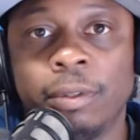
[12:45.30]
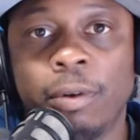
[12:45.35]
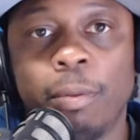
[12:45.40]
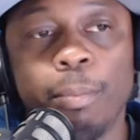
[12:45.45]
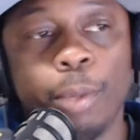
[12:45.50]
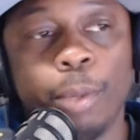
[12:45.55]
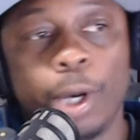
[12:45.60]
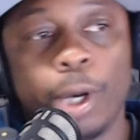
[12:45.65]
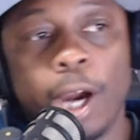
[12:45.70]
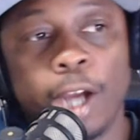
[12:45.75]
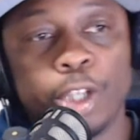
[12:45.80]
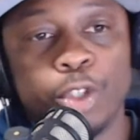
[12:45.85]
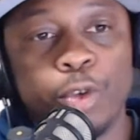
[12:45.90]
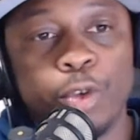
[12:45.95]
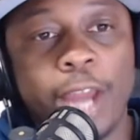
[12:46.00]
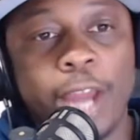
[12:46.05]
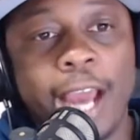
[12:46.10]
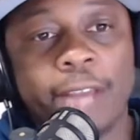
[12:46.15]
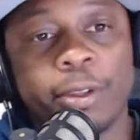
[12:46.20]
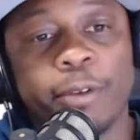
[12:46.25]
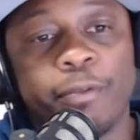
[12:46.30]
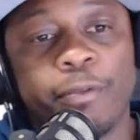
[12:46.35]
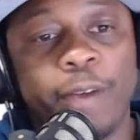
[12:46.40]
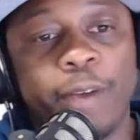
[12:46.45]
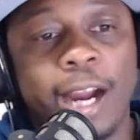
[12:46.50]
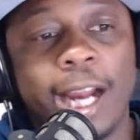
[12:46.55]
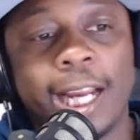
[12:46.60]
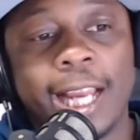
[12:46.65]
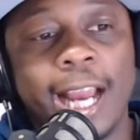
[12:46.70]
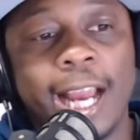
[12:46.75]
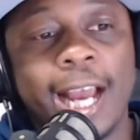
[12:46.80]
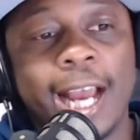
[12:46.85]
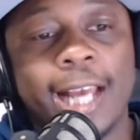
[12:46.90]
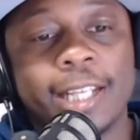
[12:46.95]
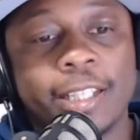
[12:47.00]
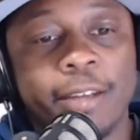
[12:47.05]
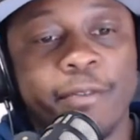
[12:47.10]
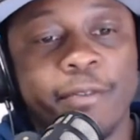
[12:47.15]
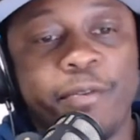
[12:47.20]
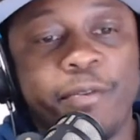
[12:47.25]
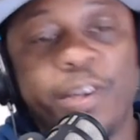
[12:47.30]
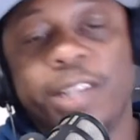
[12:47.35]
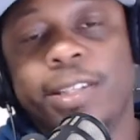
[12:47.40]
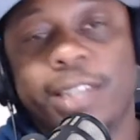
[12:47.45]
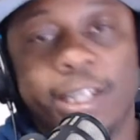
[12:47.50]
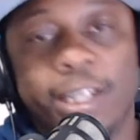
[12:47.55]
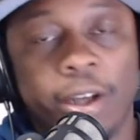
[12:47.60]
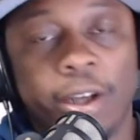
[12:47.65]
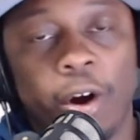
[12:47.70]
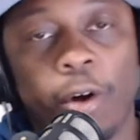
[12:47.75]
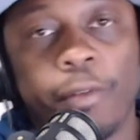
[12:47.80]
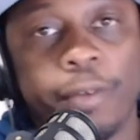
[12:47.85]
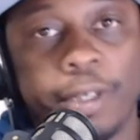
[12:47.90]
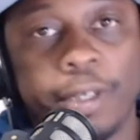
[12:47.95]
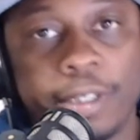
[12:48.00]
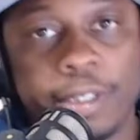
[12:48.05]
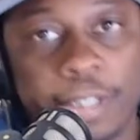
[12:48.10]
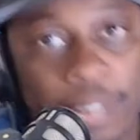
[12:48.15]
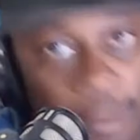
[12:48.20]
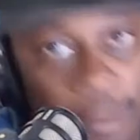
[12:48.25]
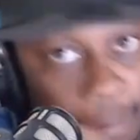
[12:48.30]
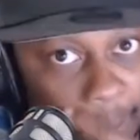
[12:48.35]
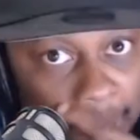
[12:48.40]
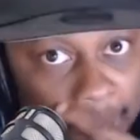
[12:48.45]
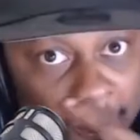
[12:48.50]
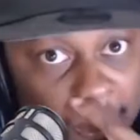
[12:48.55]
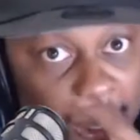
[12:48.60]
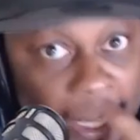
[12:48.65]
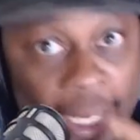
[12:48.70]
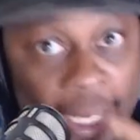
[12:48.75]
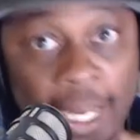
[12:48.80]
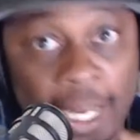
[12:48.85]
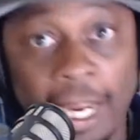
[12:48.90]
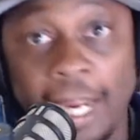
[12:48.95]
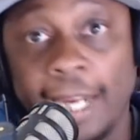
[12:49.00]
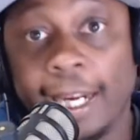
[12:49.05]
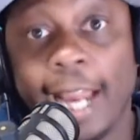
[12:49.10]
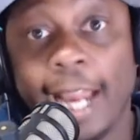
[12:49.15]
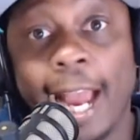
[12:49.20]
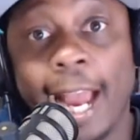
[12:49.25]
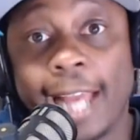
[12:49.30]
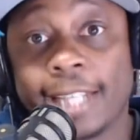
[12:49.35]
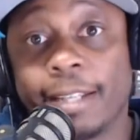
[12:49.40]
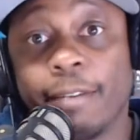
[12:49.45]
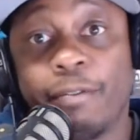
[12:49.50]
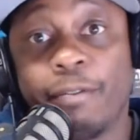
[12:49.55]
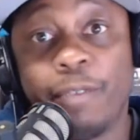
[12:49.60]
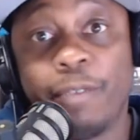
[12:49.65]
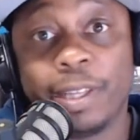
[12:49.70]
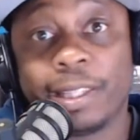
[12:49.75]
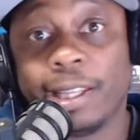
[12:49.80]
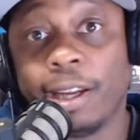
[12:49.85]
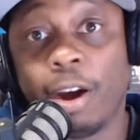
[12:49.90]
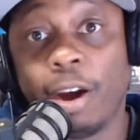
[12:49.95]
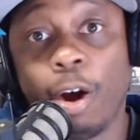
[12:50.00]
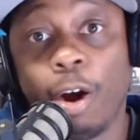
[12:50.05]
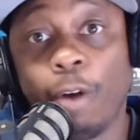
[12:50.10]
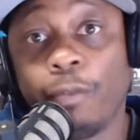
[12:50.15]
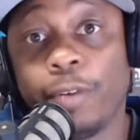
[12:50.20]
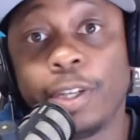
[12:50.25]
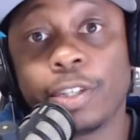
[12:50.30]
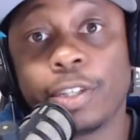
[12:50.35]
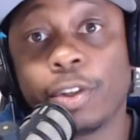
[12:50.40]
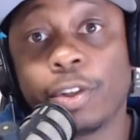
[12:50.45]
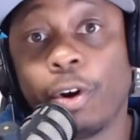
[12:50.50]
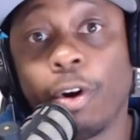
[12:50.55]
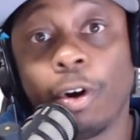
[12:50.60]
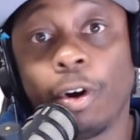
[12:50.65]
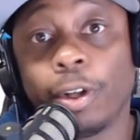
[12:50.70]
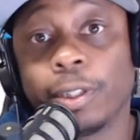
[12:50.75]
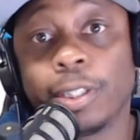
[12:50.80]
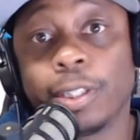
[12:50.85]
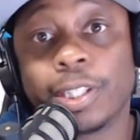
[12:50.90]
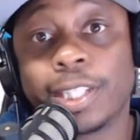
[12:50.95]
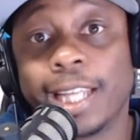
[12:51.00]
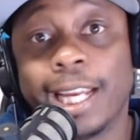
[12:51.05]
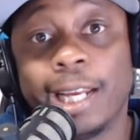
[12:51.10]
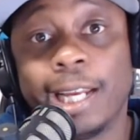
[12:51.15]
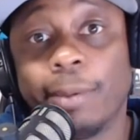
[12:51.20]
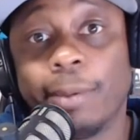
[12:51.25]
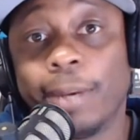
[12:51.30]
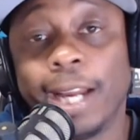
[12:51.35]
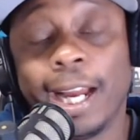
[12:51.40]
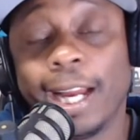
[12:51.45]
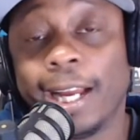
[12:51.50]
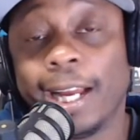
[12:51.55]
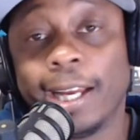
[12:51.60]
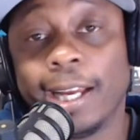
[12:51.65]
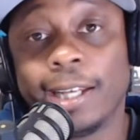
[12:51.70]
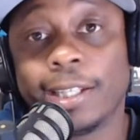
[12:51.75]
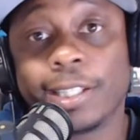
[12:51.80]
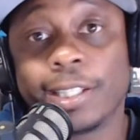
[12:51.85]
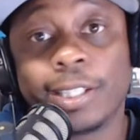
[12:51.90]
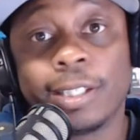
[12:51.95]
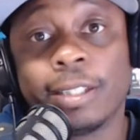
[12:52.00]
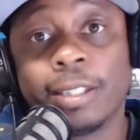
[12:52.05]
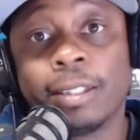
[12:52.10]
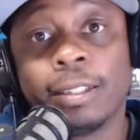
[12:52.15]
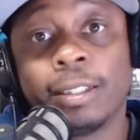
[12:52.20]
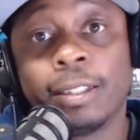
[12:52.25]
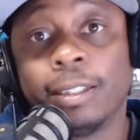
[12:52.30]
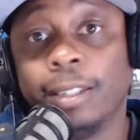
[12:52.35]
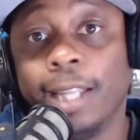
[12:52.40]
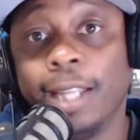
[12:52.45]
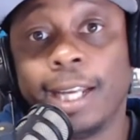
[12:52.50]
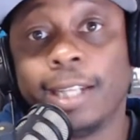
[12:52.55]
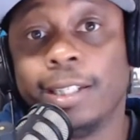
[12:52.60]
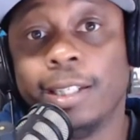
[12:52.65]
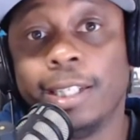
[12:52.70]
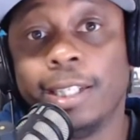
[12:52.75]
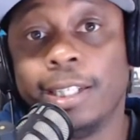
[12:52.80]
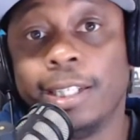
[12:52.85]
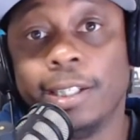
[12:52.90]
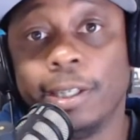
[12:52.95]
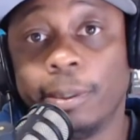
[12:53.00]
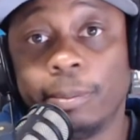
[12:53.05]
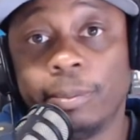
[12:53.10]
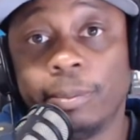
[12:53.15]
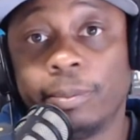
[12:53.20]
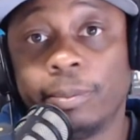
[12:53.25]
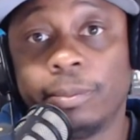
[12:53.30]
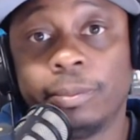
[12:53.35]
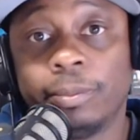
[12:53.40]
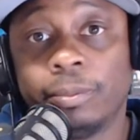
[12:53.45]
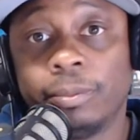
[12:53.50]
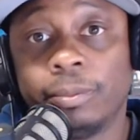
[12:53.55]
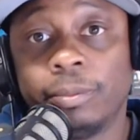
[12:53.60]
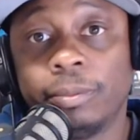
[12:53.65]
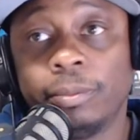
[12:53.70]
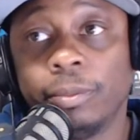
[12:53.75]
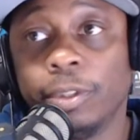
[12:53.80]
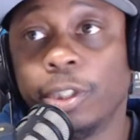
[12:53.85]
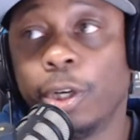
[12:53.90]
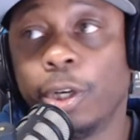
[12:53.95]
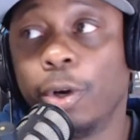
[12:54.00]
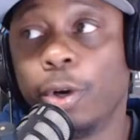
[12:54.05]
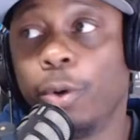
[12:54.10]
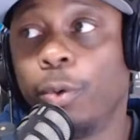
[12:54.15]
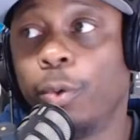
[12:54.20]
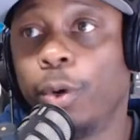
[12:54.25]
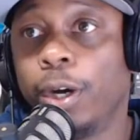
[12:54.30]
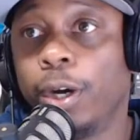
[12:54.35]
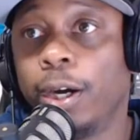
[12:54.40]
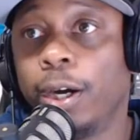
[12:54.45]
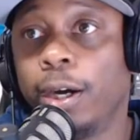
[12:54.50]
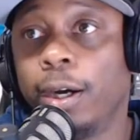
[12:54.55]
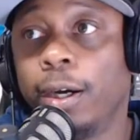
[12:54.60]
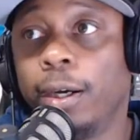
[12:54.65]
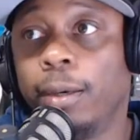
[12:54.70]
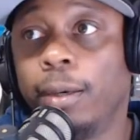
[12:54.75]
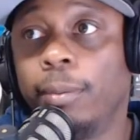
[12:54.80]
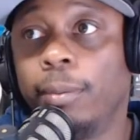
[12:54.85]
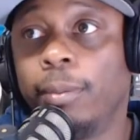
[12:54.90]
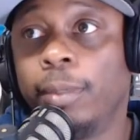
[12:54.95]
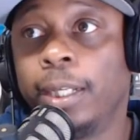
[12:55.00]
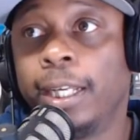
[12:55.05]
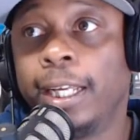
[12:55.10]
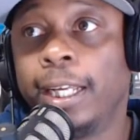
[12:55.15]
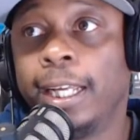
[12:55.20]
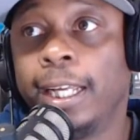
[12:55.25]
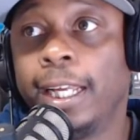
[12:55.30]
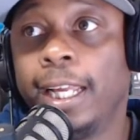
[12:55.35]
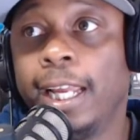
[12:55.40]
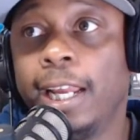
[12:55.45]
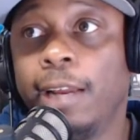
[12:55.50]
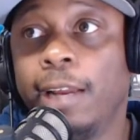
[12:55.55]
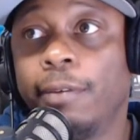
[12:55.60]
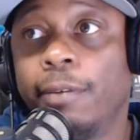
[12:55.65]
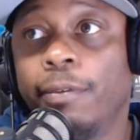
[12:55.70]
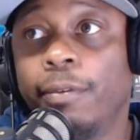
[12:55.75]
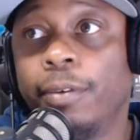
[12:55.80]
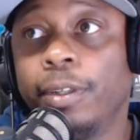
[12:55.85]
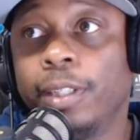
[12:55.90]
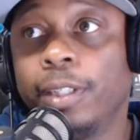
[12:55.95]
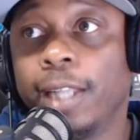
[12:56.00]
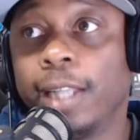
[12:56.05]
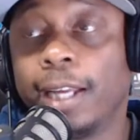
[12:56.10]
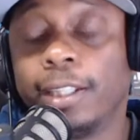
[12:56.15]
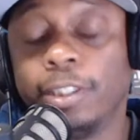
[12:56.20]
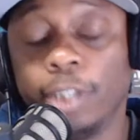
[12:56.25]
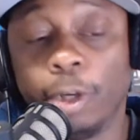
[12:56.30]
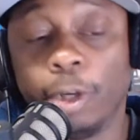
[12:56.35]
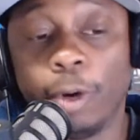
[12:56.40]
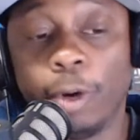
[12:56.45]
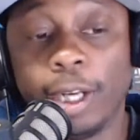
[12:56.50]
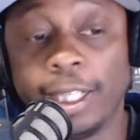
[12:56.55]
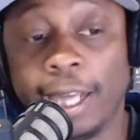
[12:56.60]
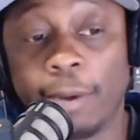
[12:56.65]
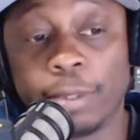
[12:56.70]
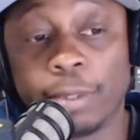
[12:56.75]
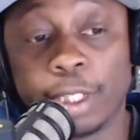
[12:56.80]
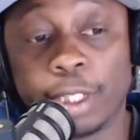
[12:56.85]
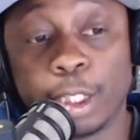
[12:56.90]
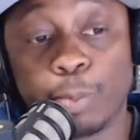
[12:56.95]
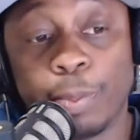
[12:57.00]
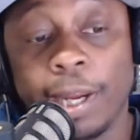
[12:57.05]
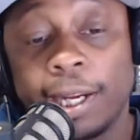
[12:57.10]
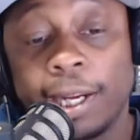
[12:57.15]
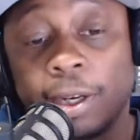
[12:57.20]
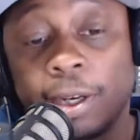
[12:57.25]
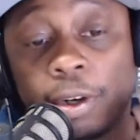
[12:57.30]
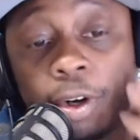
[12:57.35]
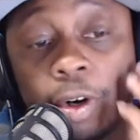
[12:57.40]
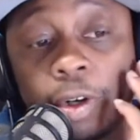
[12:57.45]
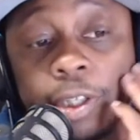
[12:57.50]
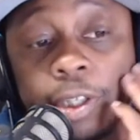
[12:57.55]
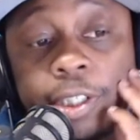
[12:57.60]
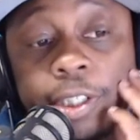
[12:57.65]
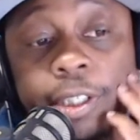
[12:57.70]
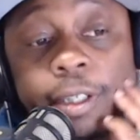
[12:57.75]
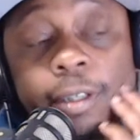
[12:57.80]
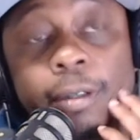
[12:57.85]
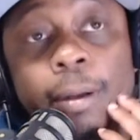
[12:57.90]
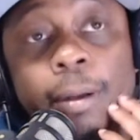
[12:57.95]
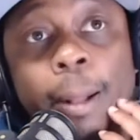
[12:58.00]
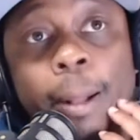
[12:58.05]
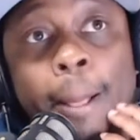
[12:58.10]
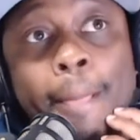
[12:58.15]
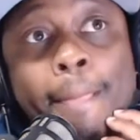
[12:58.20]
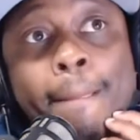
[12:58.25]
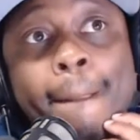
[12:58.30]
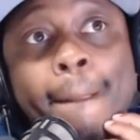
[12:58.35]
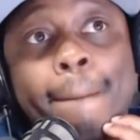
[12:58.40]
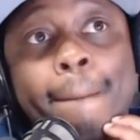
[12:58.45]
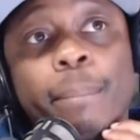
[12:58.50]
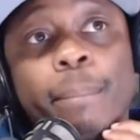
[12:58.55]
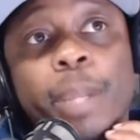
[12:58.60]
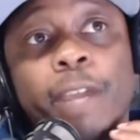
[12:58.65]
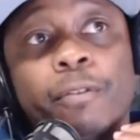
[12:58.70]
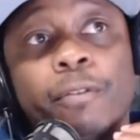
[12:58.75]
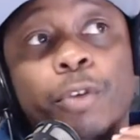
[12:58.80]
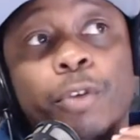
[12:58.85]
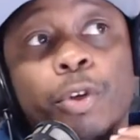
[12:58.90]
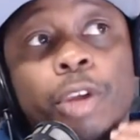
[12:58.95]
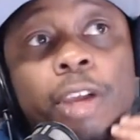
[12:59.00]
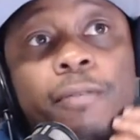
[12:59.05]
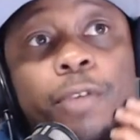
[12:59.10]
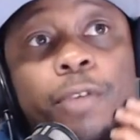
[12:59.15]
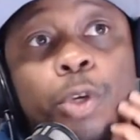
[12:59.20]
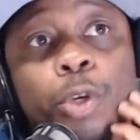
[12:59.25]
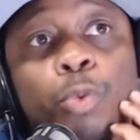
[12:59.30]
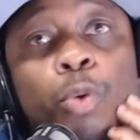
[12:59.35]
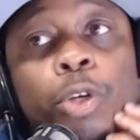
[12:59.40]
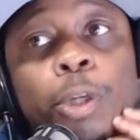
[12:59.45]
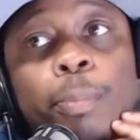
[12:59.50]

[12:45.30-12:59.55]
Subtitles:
because you have to find guys that fits that offense. And guys that fit that offense aren't the same guys that can D up. You know, if like, you know, and I was explaining earlier, if you want to